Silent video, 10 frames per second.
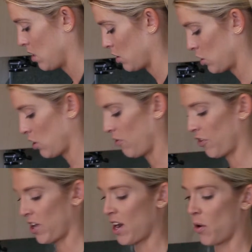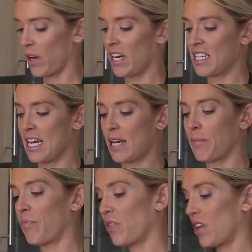So for now, we're gonna
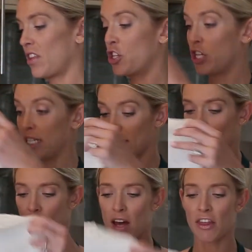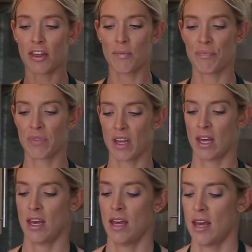take the cheesecloth
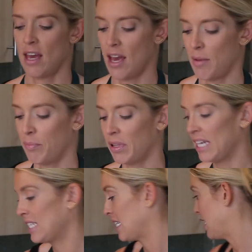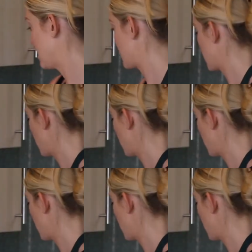and place it